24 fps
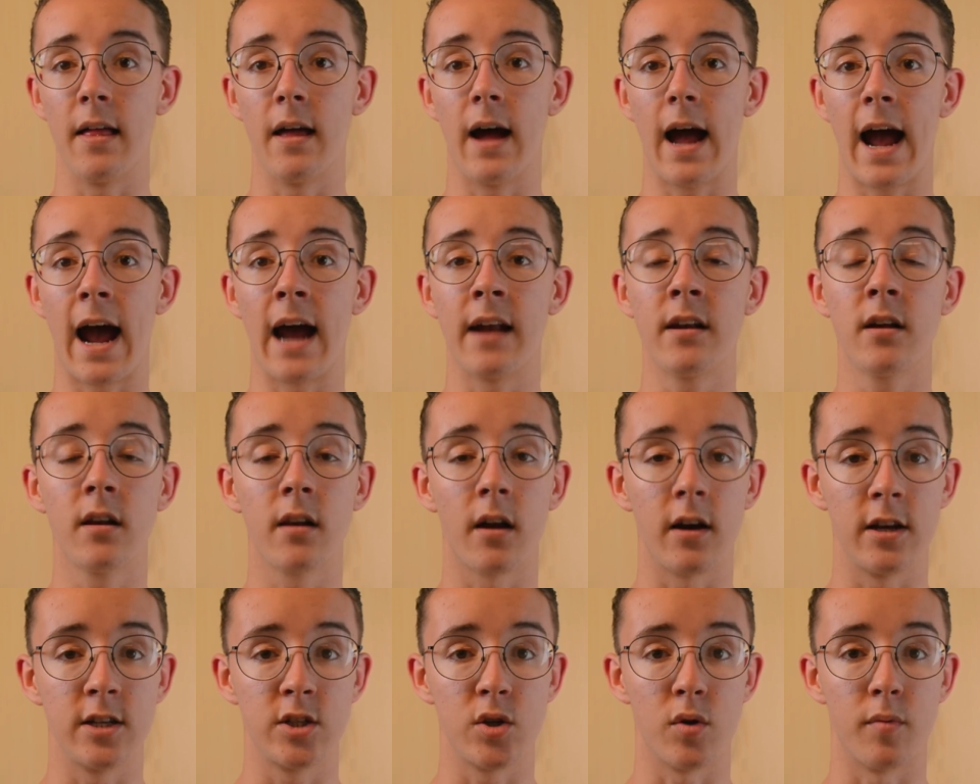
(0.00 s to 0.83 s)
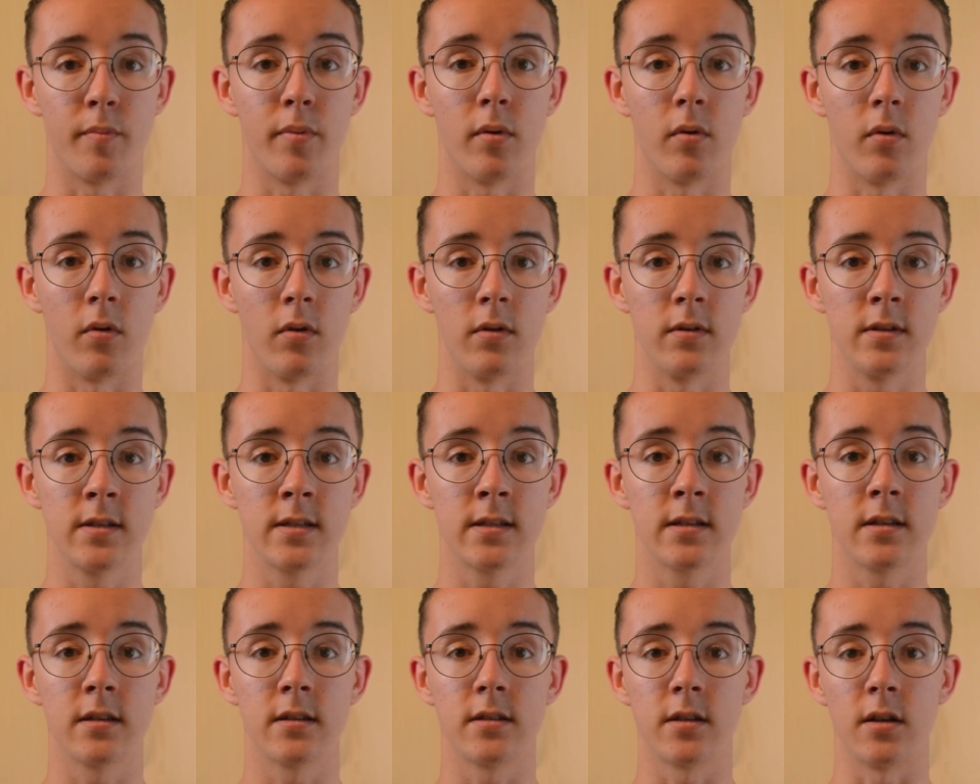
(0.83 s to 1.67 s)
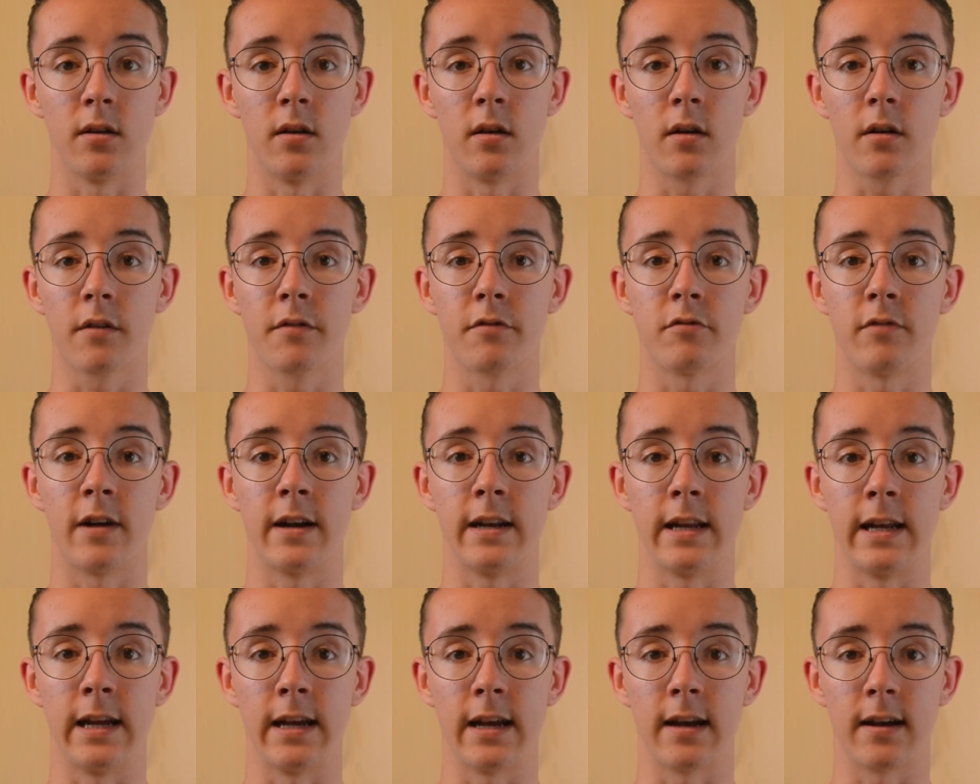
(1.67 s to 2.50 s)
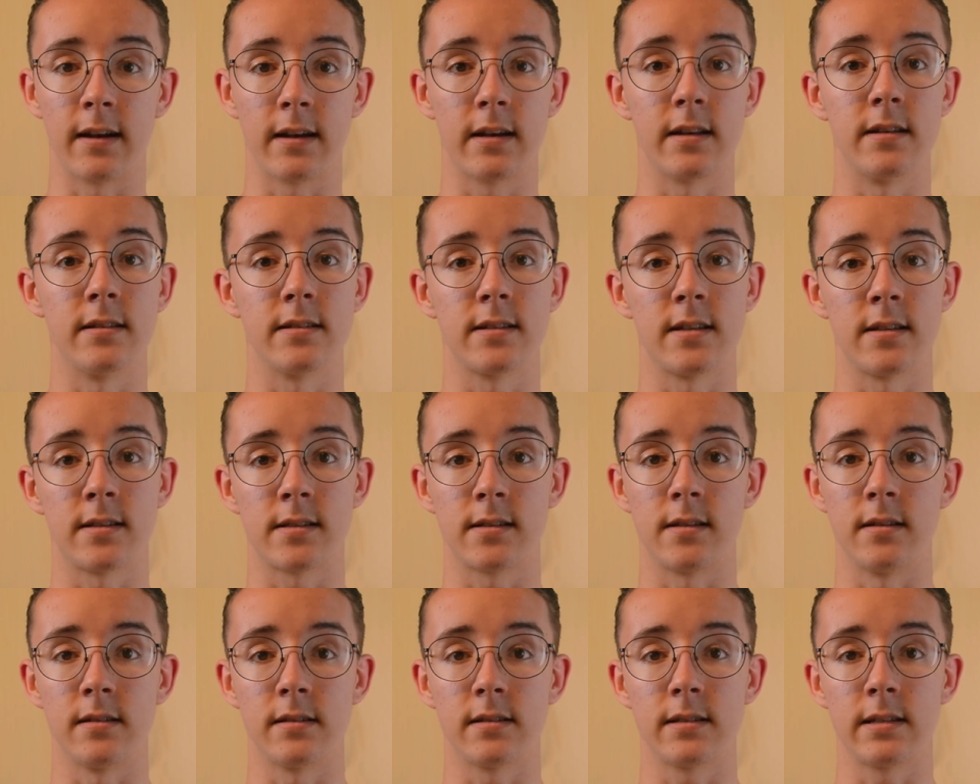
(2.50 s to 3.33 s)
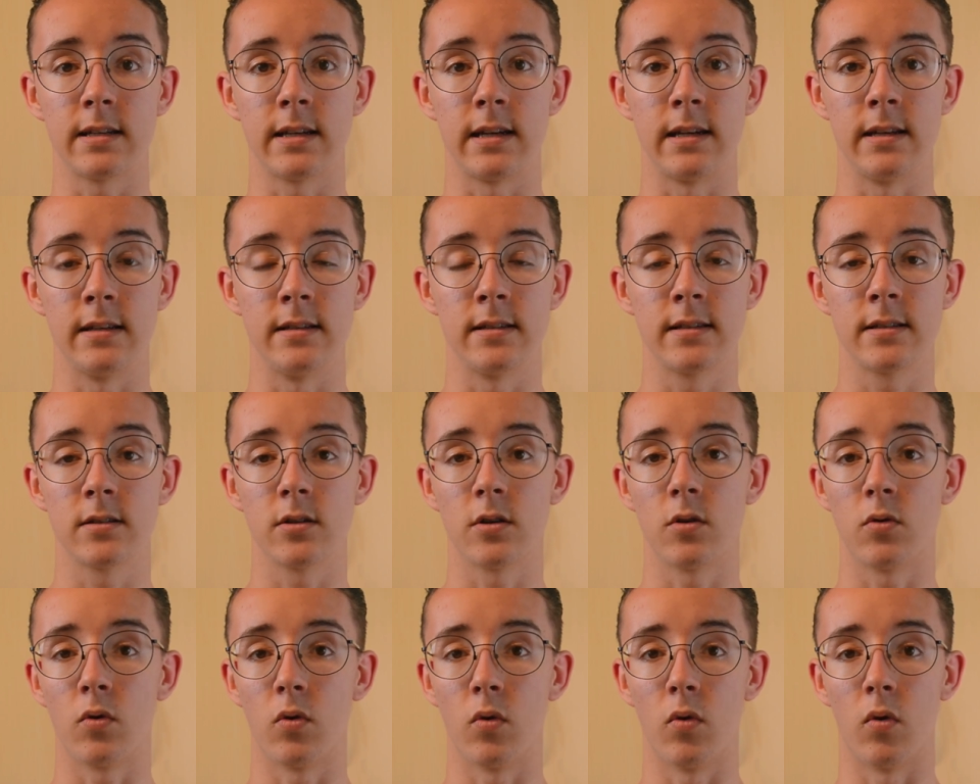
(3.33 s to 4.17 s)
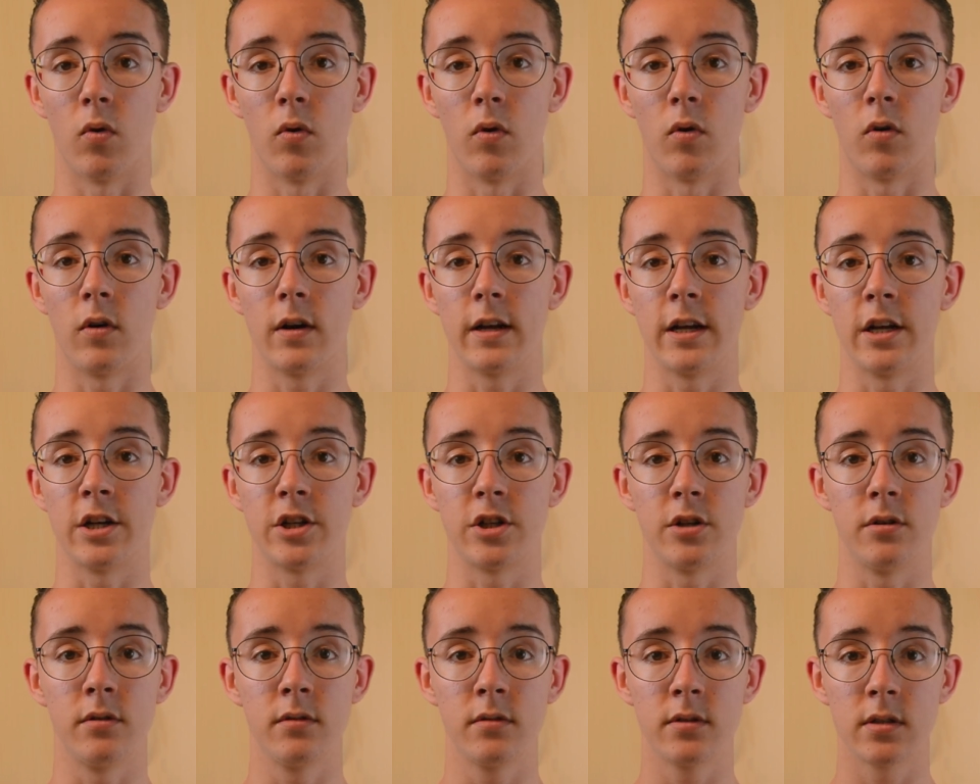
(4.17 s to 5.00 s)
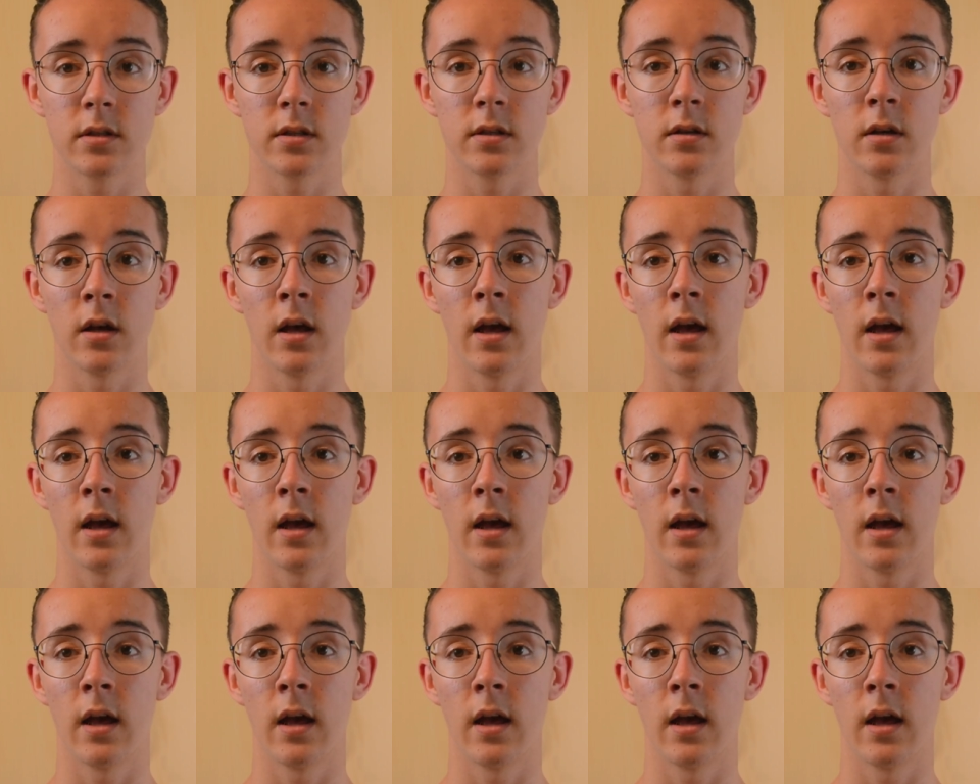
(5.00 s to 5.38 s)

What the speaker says: analyze your pours to look for any inconsistencies or issues,